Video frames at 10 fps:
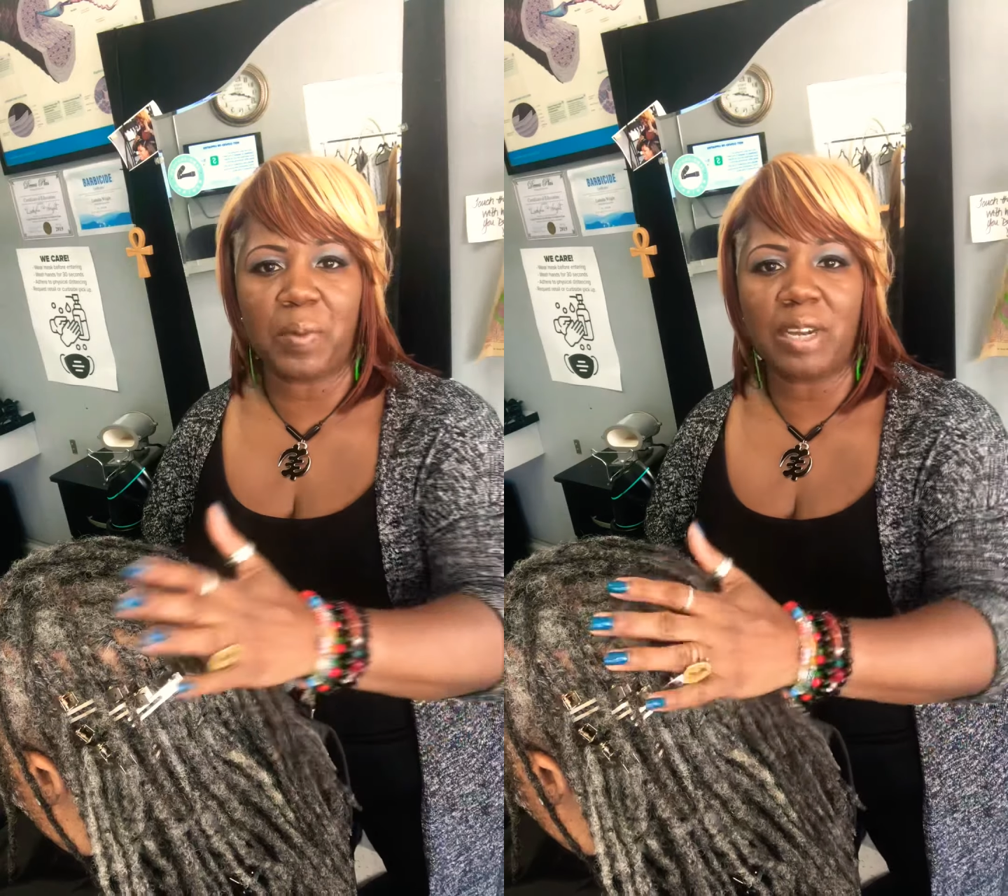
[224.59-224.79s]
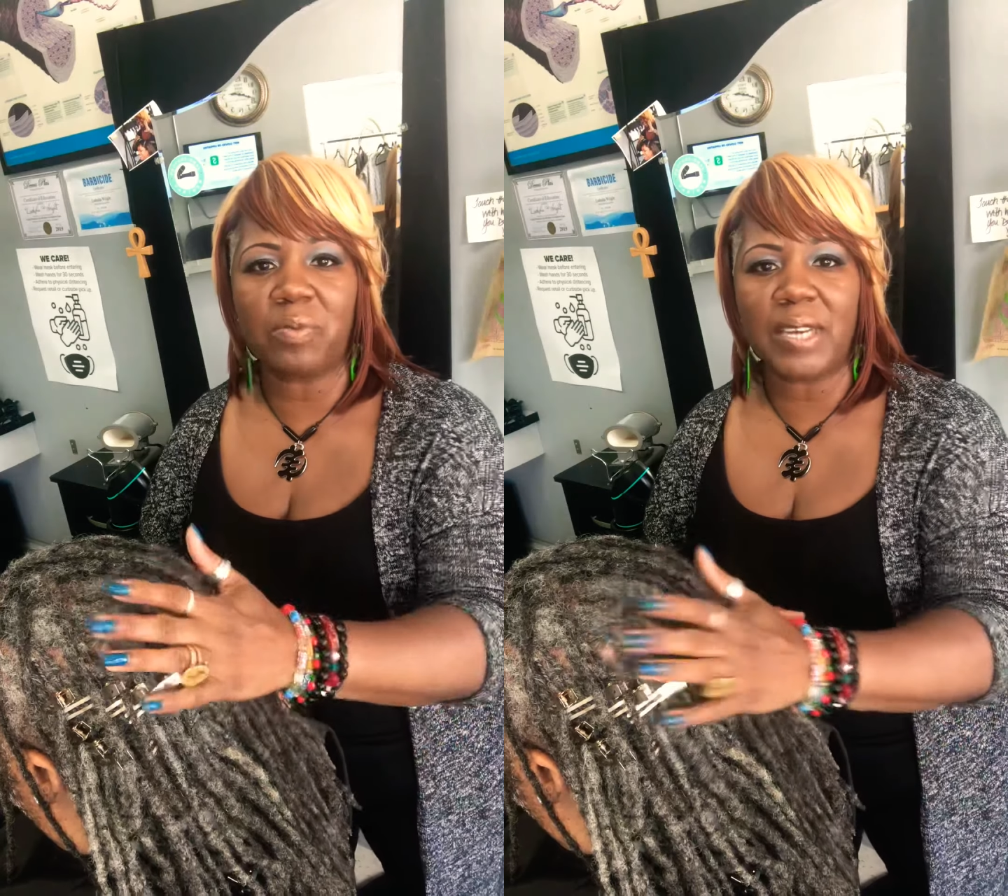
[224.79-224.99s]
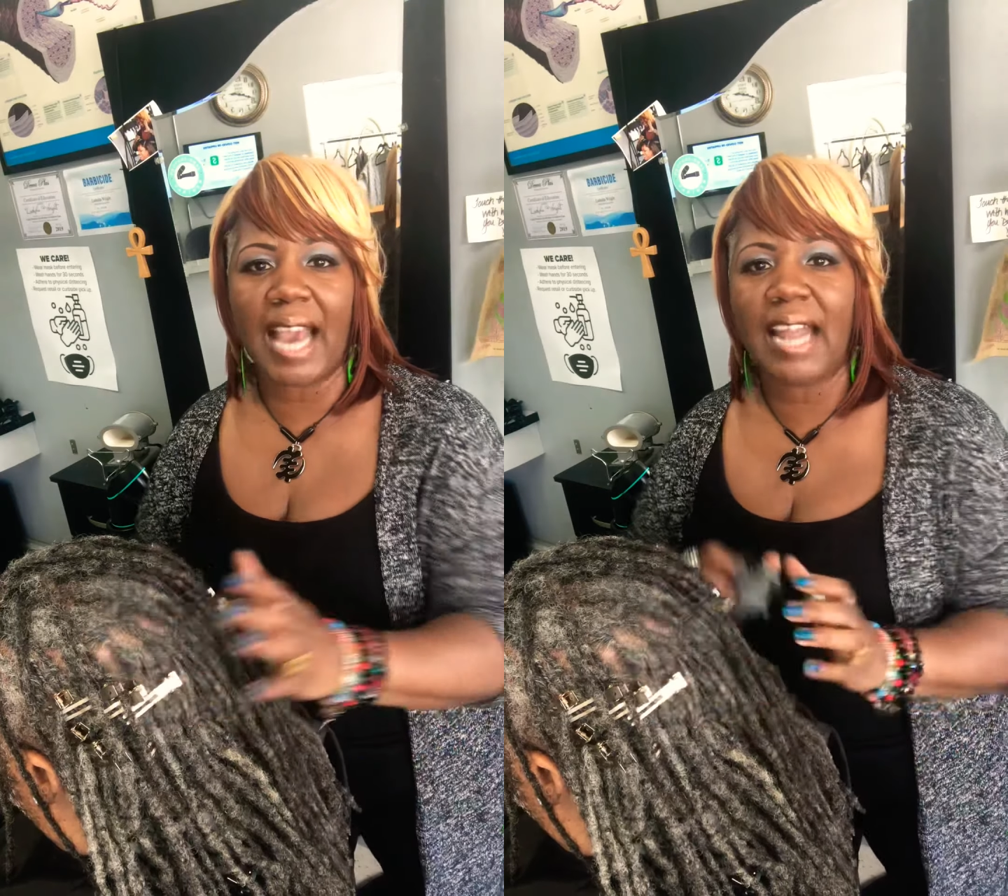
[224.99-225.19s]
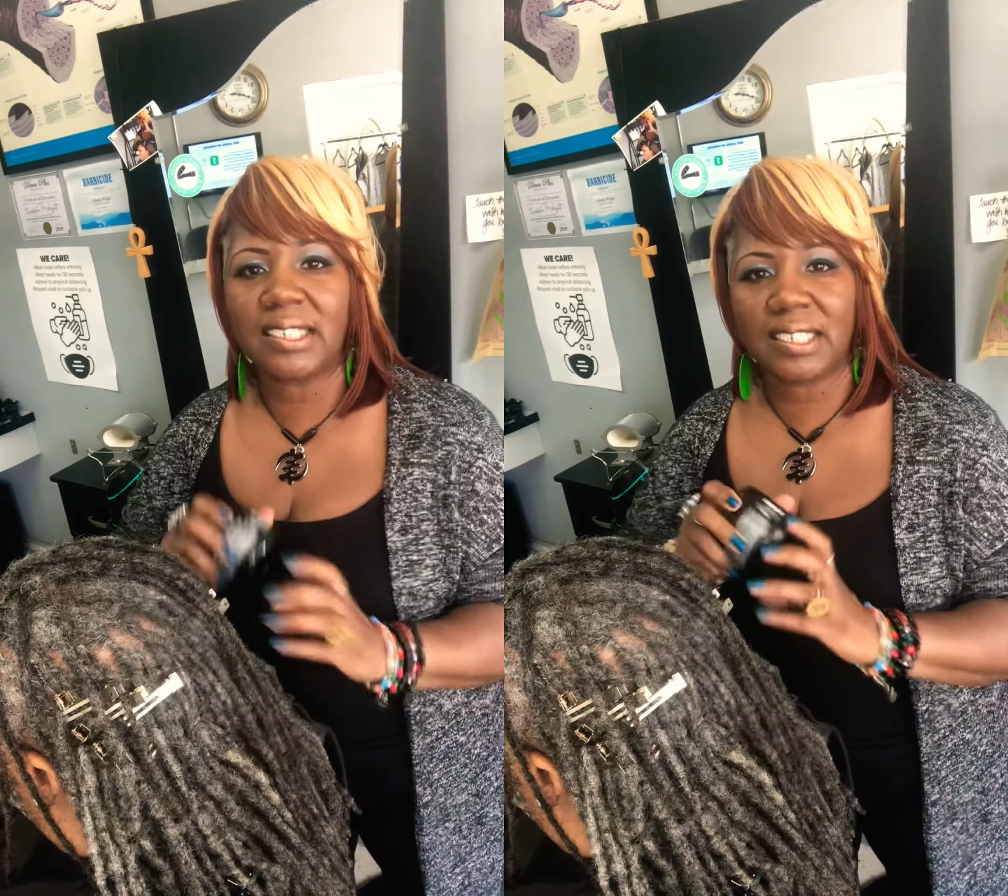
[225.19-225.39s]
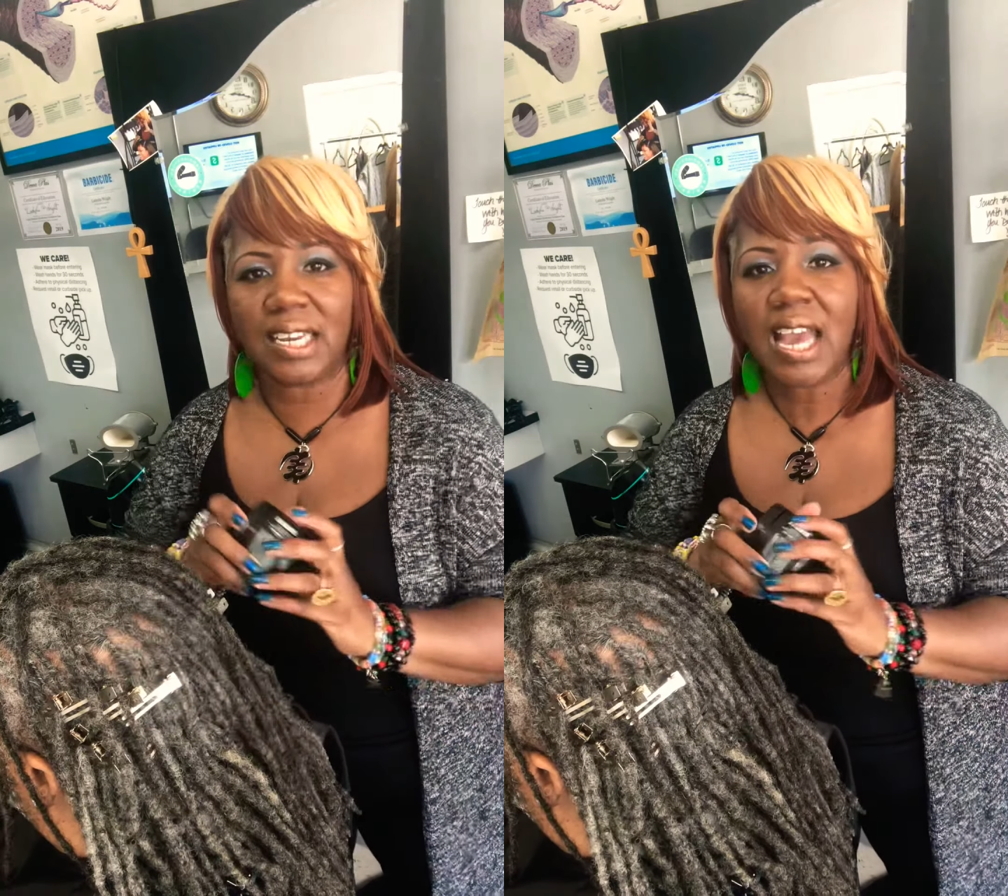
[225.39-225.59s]
But in
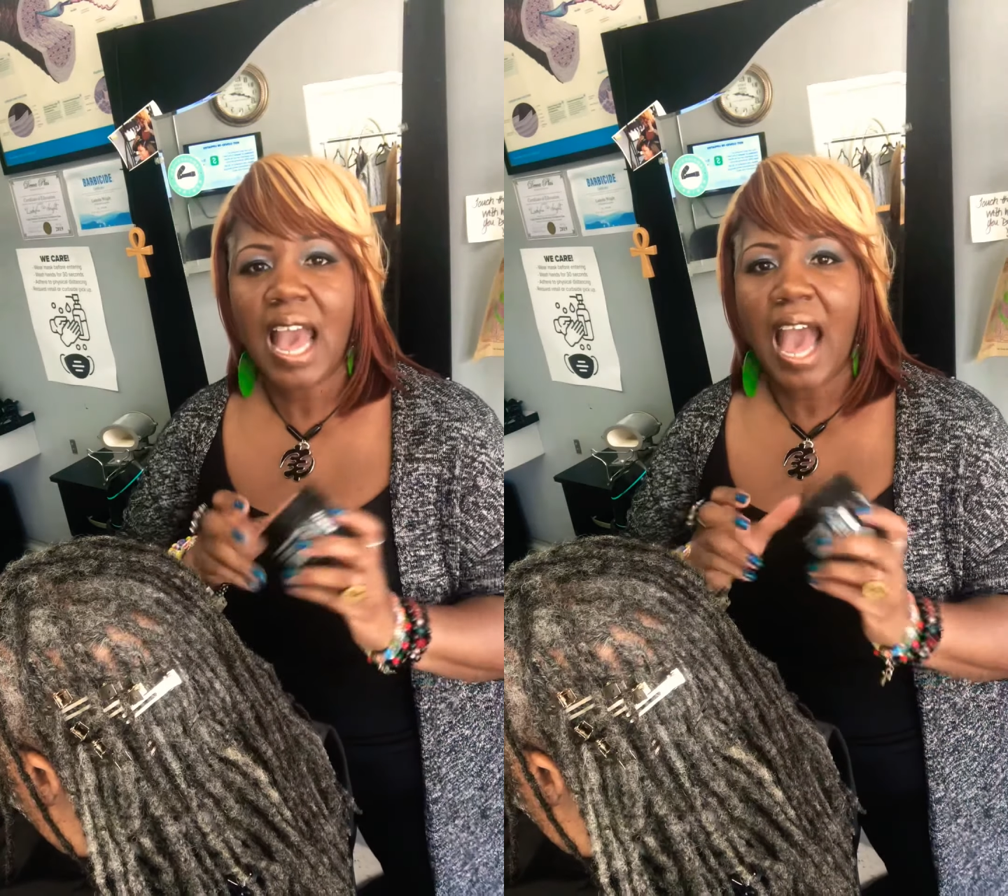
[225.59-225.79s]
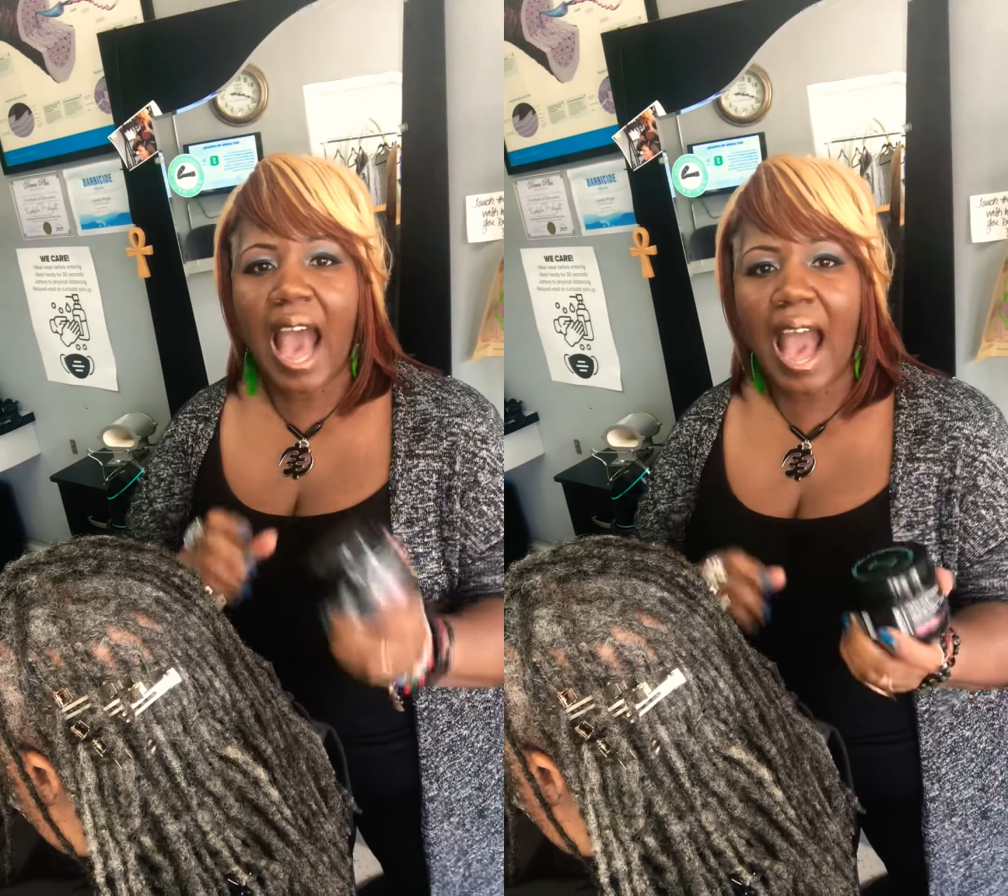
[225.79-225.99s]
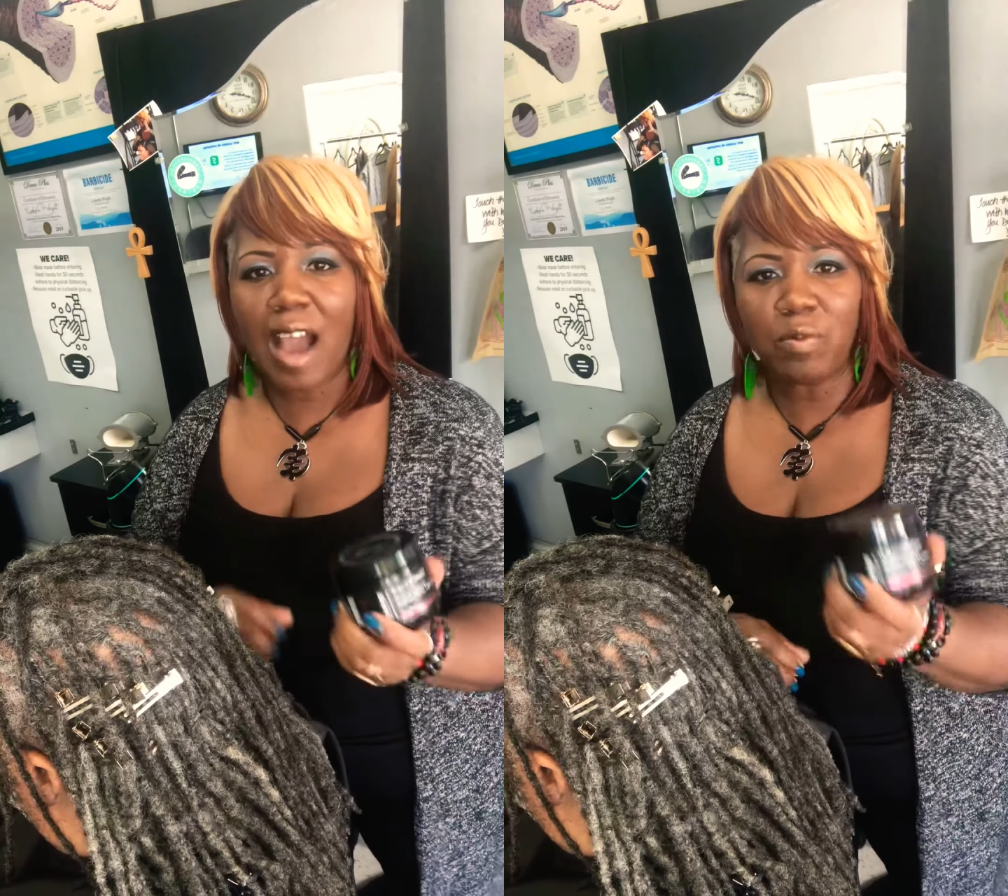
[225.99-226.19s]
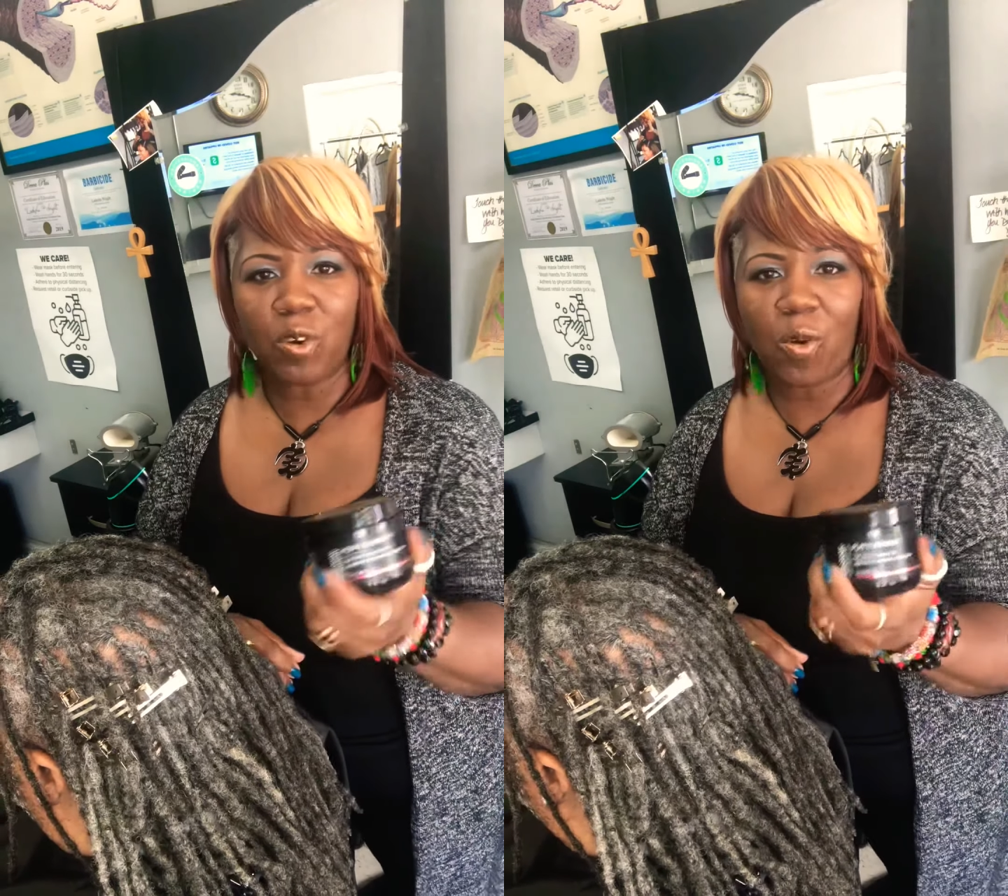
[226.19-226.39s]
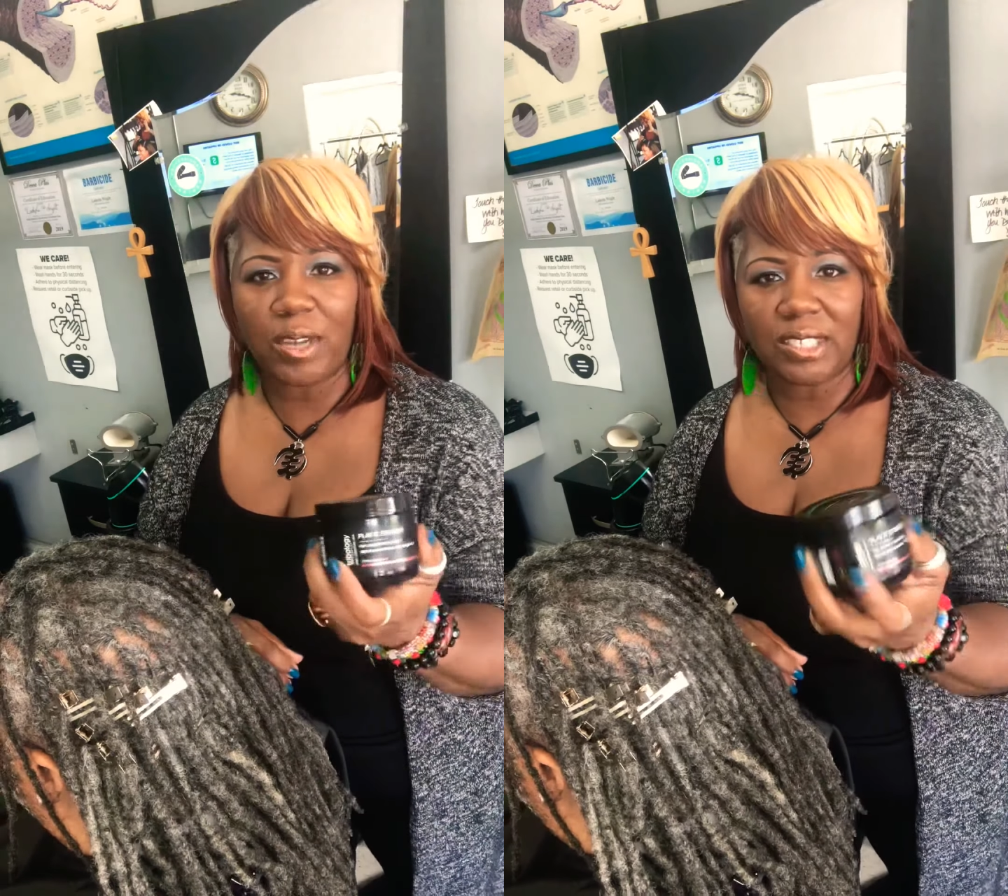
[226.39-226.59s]
reality, I'm going